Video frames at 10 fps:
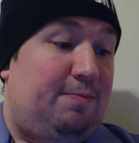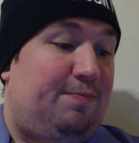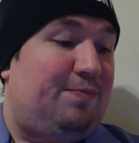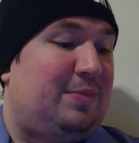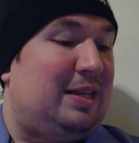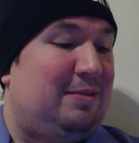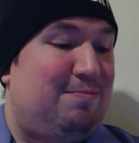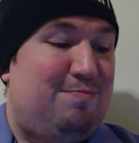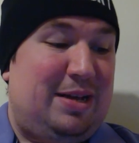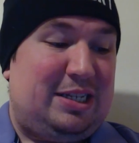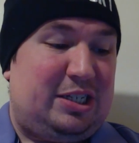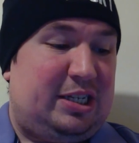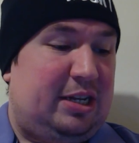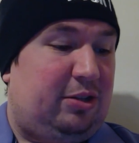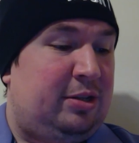
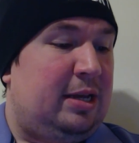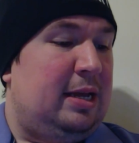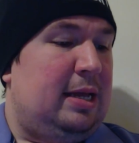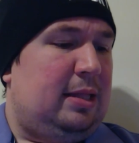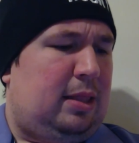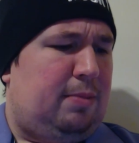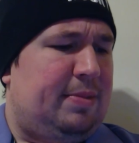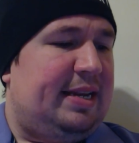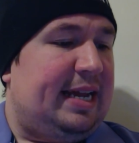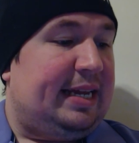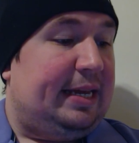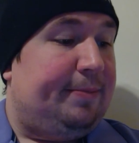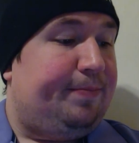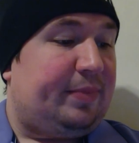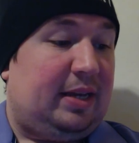Mechthild
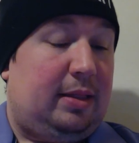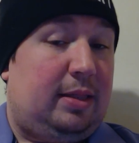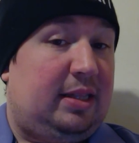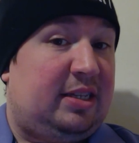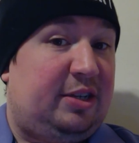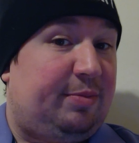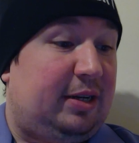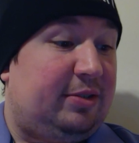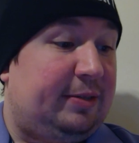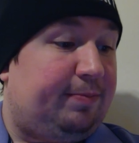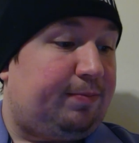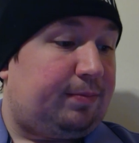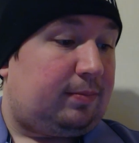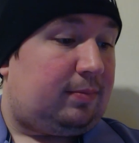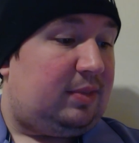Middeke, I think that's how you pronounce it,
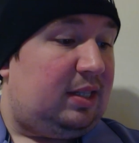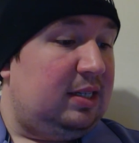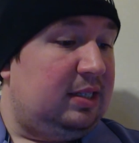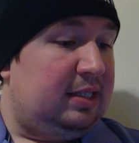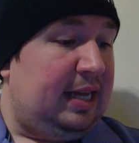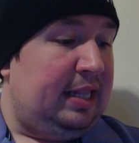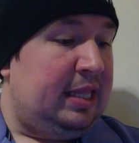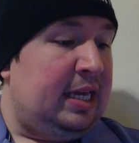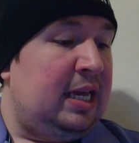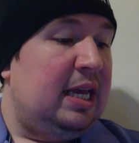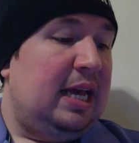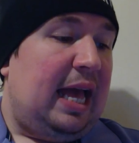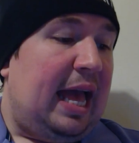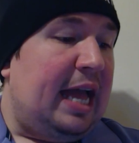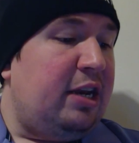said the
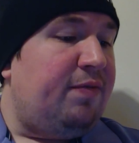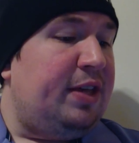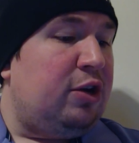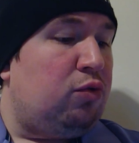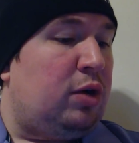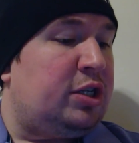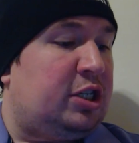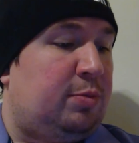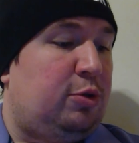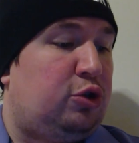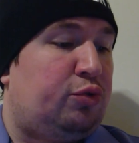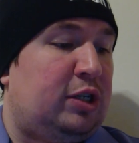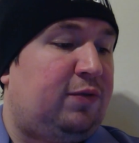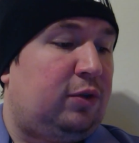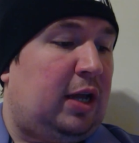end of the year rush is the most
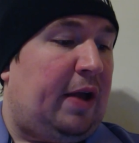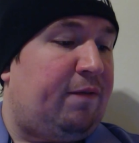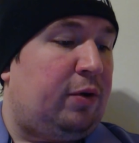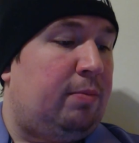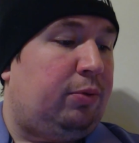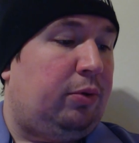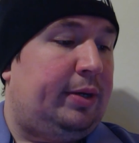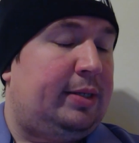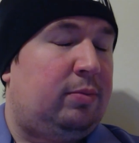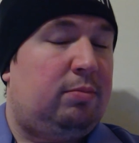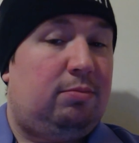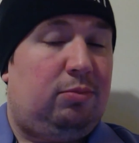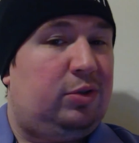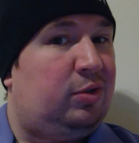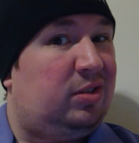stressful time for employees,
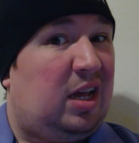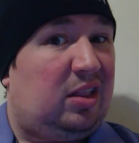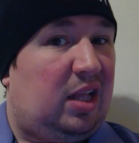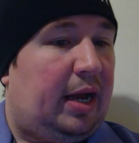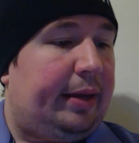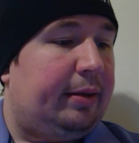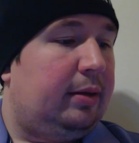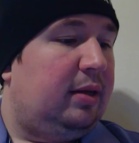which is not lying